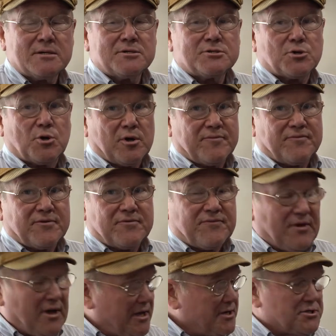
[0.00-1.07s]
So if it
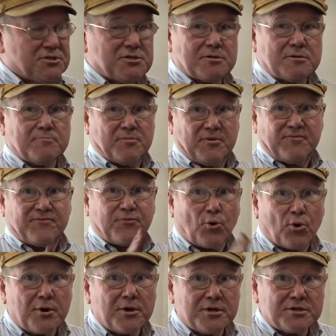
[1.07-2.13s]
fits,
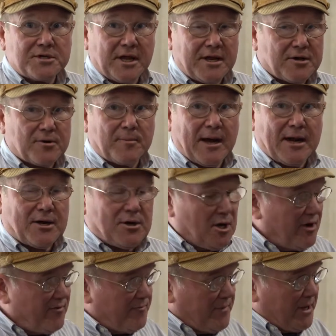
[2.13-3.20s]
before you take your bonnet
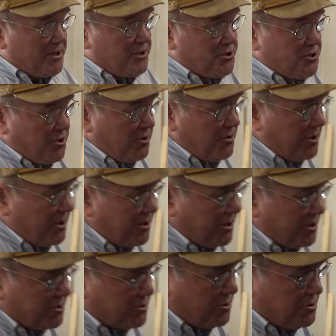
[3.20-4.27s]
off, make sure that
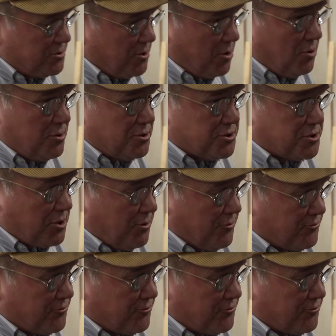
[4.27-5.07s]
these holes go